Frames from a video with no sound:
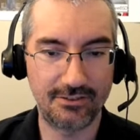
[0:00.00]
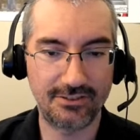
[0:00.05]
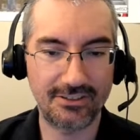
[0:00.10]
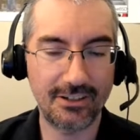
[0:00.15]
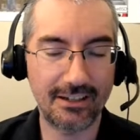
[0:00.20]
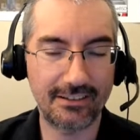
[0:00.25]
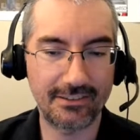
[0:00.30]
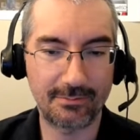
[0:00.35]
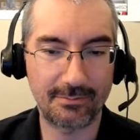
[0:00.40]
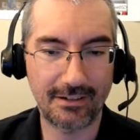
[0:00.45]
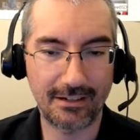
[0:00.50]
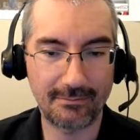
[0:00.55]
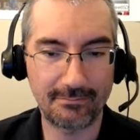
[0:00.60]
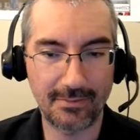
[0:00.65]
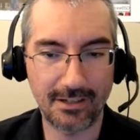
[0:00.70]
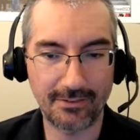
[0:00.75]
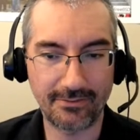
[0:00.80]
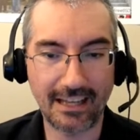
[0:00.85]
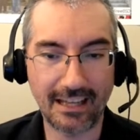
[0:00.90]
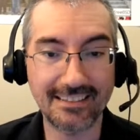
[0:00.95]
you still have the
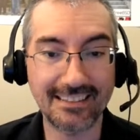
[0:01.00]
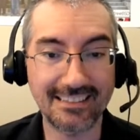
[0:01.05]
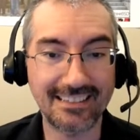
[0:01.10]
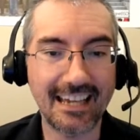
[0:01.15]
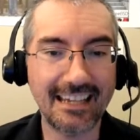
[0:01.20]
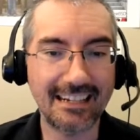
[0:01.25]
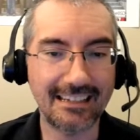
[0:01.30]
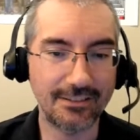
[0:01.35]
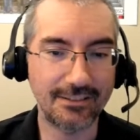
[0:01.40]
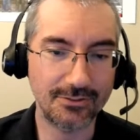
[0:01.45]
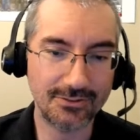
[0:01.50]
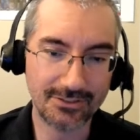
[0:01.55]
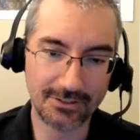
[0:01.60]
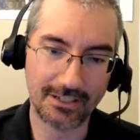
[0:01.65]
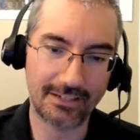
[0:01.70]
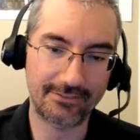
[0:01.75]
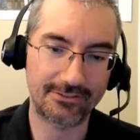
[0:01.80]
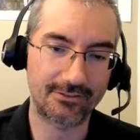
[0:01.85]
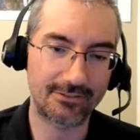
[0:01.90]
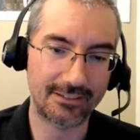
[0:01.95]
problem of, as a tenant, you still
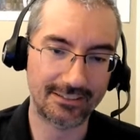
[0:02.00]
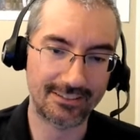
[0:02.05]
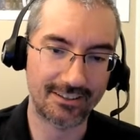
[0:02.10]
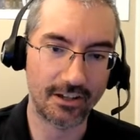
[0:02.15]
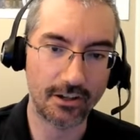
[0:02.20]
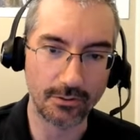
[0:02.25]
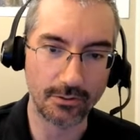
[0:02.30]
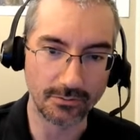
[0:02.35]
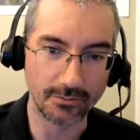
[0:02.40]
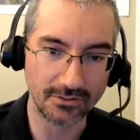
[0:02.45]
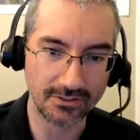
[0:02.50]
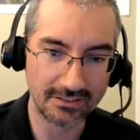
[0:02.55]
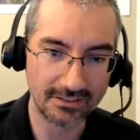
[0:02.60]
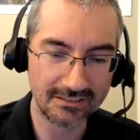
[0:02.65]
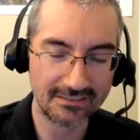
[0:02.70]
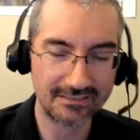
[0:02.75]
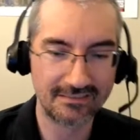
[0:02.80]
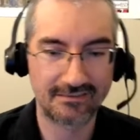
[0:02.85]
have to trust the host.